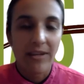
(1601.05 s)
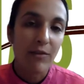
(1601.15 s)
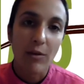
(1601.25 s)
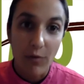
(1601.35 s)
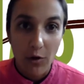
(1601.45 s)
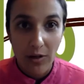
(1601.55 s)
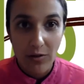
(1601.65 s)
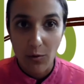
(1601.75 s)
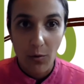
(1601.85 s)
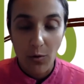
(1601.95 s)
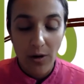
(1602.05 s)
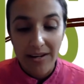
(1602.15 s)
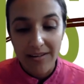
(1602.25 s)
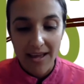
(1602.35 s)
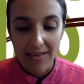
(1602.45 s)
They've converted to whole
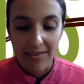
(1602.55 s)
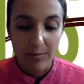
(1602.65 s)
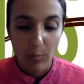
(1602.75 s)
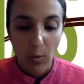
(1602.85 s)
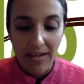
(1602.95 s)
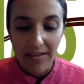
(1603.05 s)
grain at this point.